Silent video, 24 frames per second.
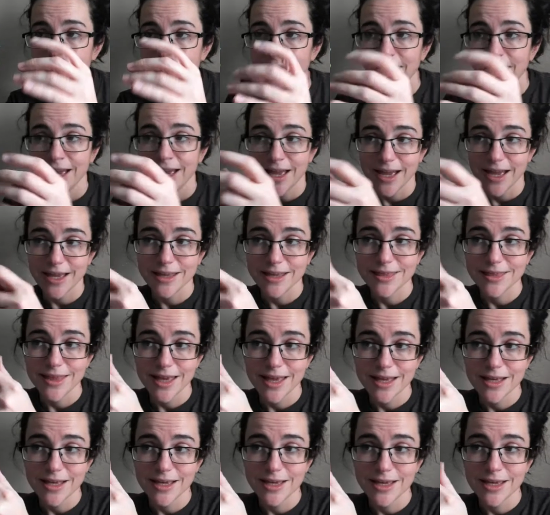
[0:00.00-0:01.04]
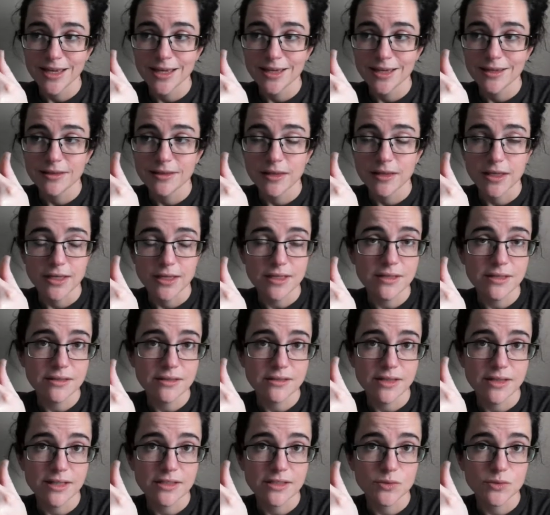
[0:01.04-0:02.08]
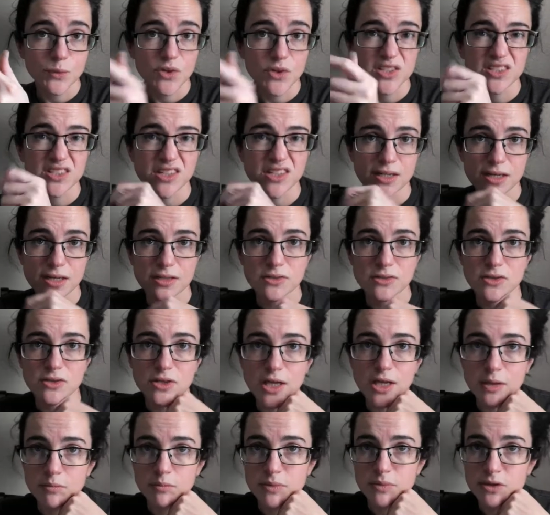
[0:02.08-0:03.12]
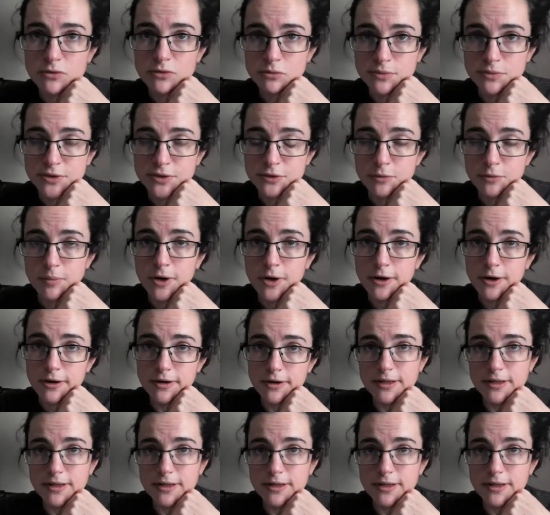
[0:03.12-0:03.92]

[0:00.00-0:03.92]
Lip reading: and the insects want to get to that middle part,